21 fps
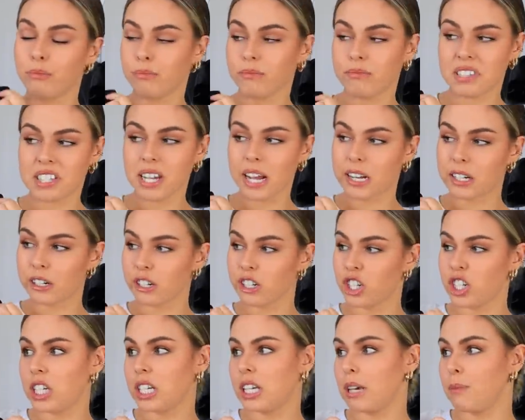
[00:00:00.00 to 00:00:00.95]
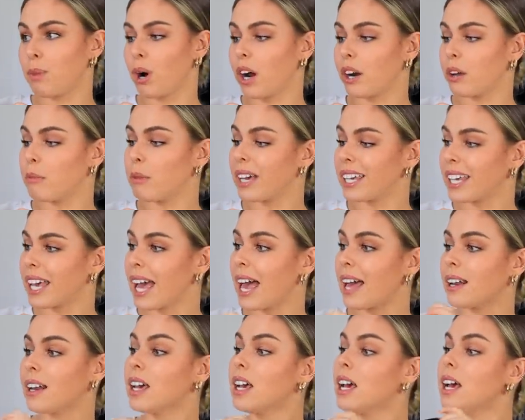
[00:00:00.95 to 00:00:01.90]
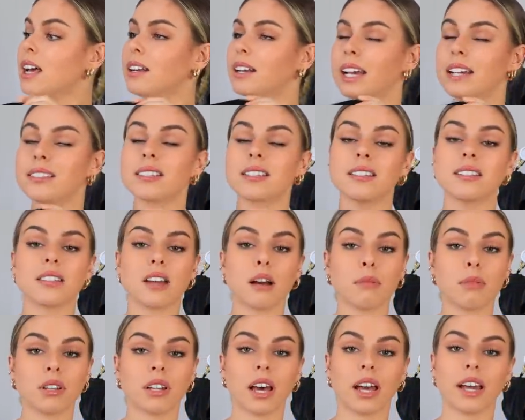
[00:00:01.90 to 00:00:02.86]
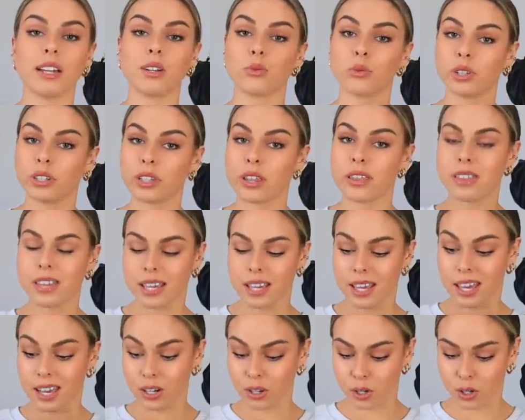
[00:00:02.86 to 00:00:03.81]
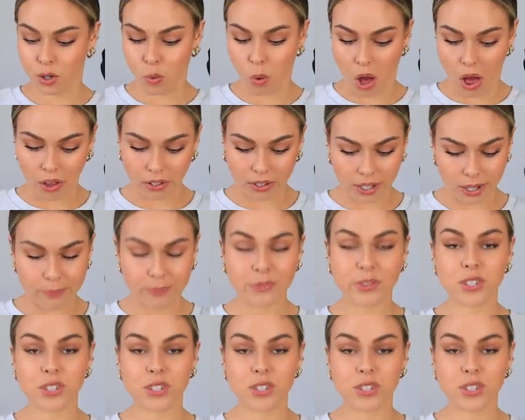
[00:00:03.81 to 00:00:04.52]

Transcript: Standard cheeky bottom, again, nice and double lined, really thick and good quality.